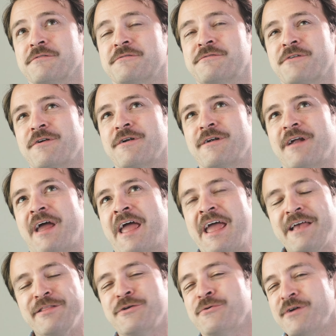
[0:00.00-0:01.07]
for
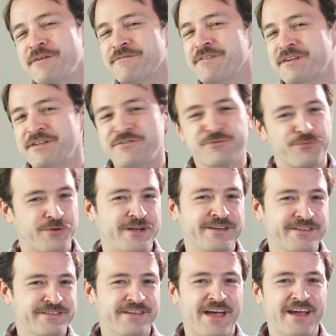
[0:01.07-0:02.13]
Halo Infinite's
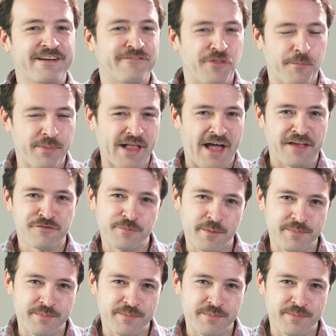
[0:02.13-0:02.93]
redesign of the plasma